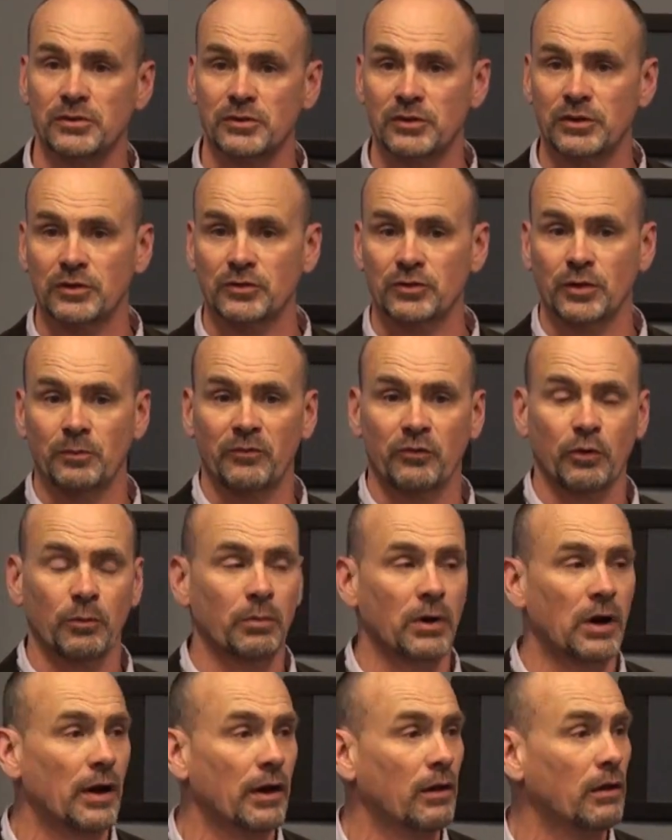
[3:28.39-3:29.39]
system for
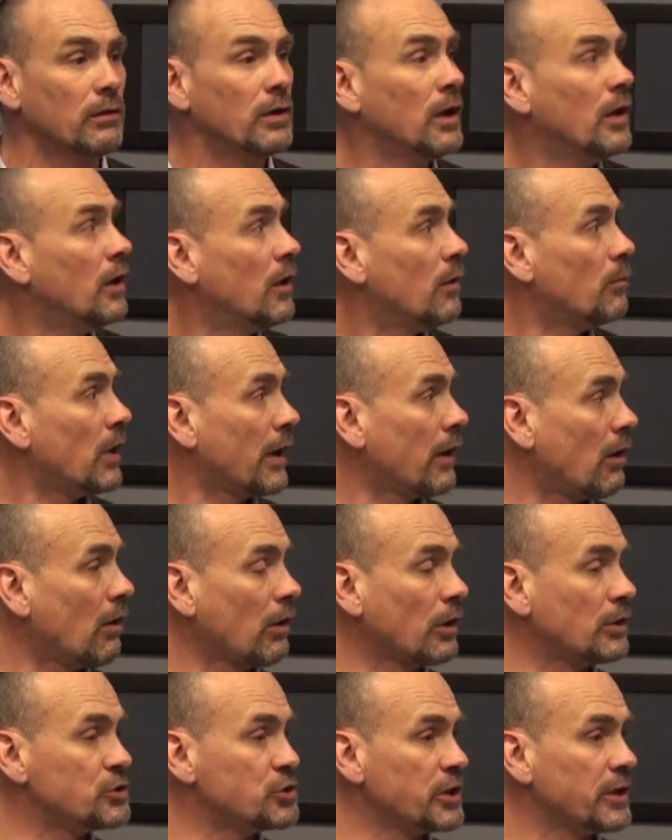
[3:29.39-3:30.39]

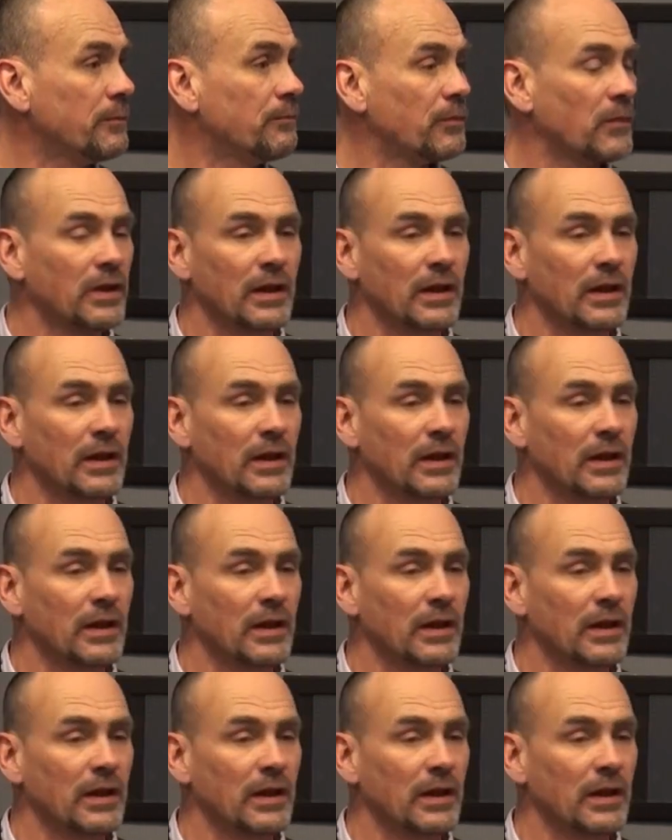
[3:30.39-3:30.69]
biology.